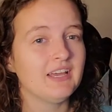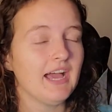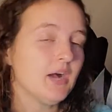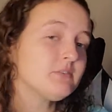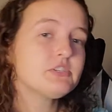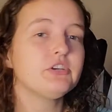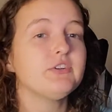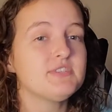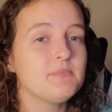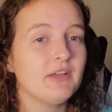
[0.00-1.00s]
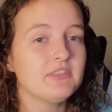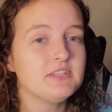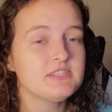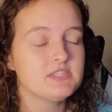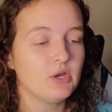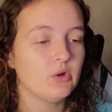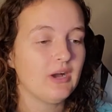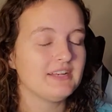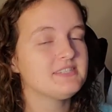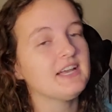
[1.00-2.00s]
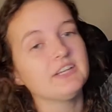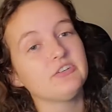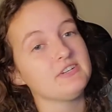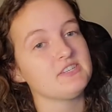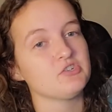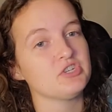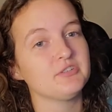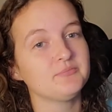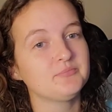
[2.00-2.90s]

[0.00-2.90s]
I was curious about this, so I decided to research it.